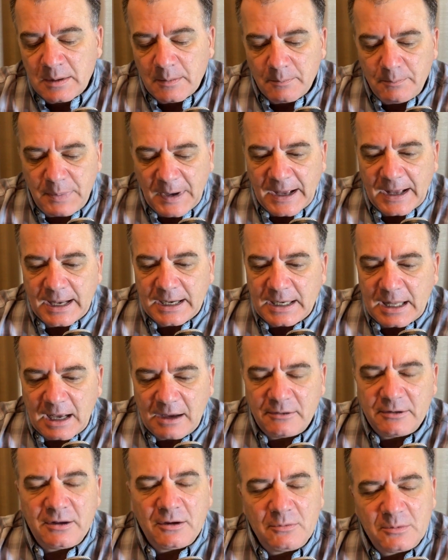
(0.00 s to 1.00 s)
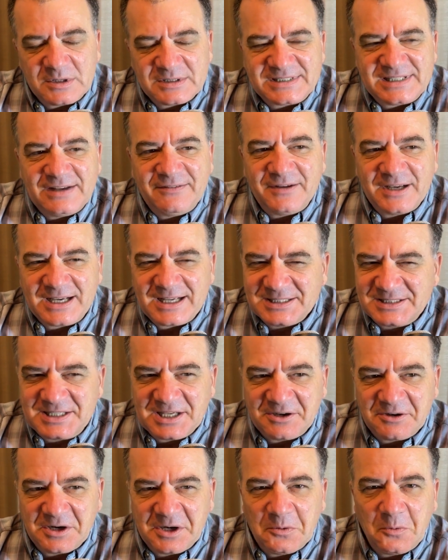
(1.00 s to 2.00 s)
But I would almost even
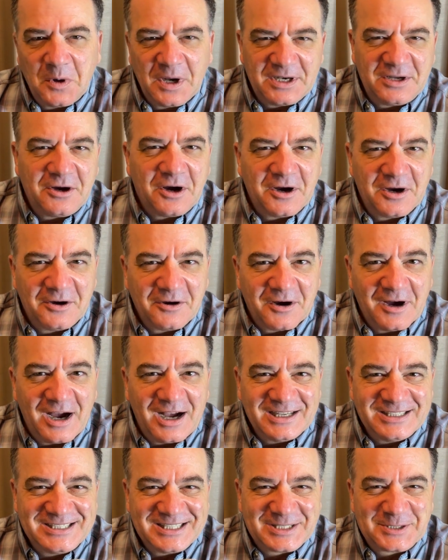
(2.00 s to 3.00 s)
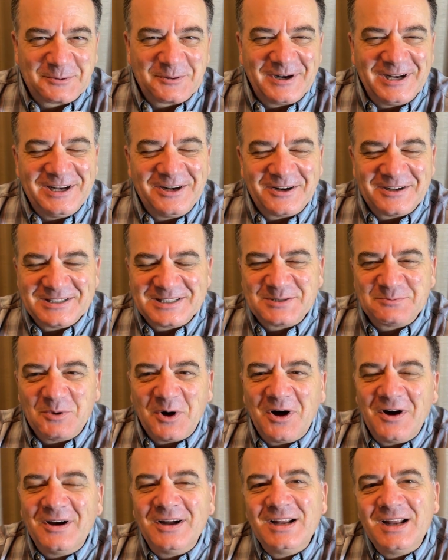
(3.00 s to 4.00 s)
consider it a 1-car garage. It's pretty darn
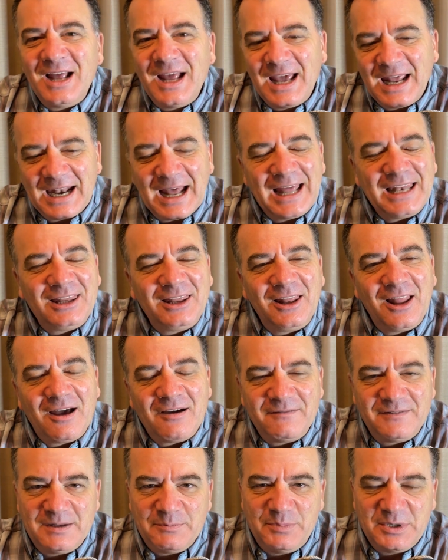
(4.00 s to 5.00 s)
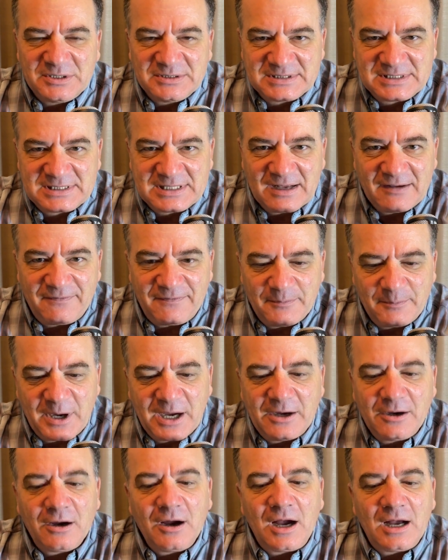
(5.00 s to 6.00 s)
small. And I love to build stuff in my
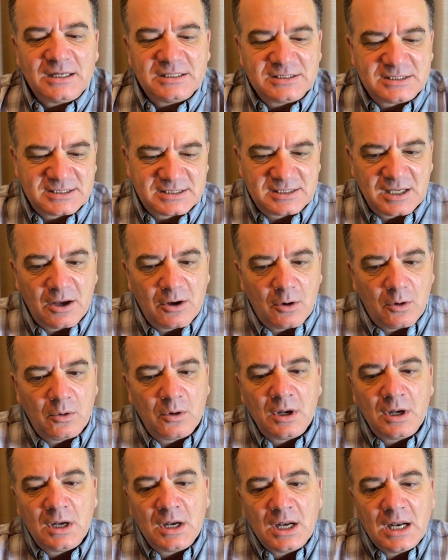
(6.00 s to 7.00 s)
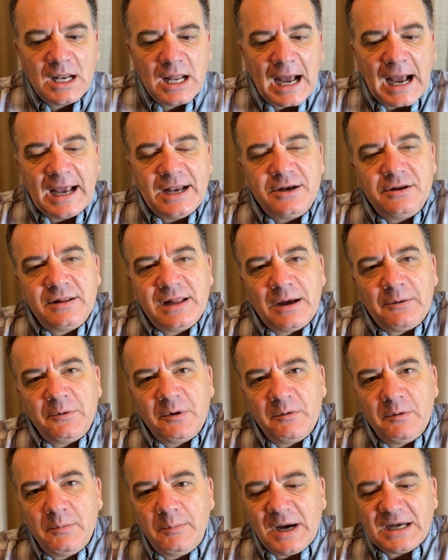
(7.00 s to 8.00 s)
garage. So I knew that
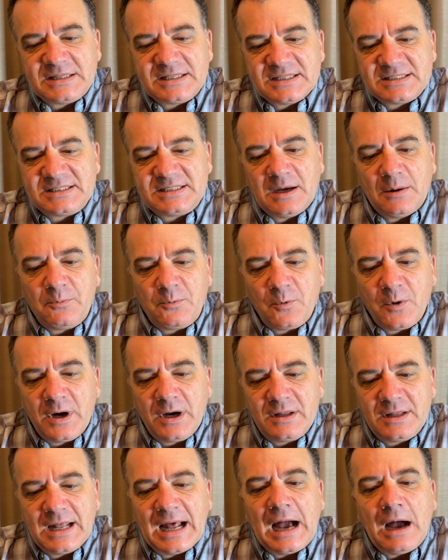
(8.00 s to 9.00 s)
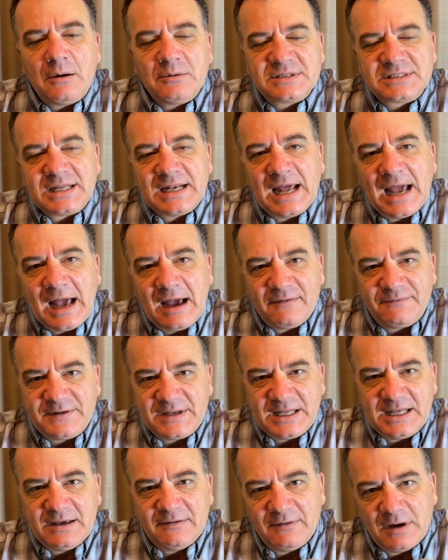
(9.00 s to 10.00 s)
when we bought this Tupperware that I was going to have to
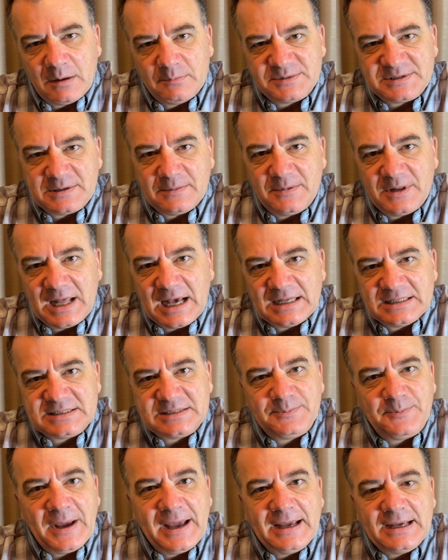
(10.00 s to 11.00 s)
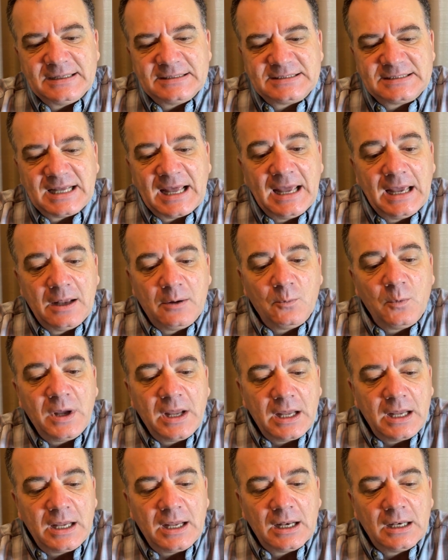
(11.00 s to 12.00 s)
give up some of that space. And
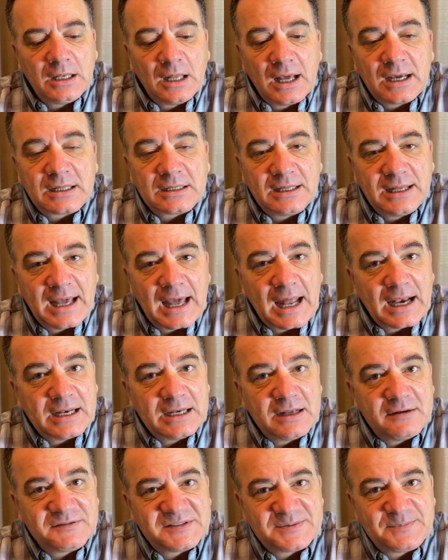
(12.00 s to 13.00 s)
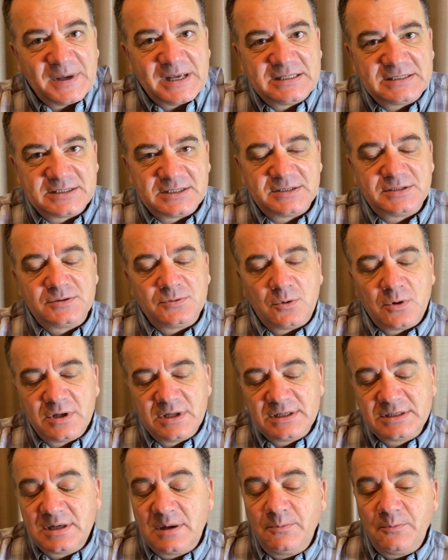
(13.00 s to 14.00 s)
we luckily had enough space to store
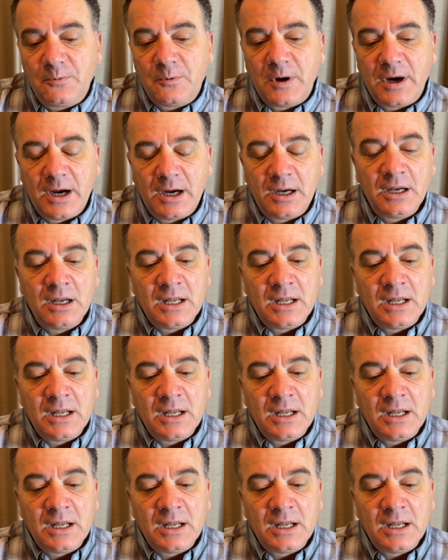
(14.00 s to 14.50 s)
the Tupperware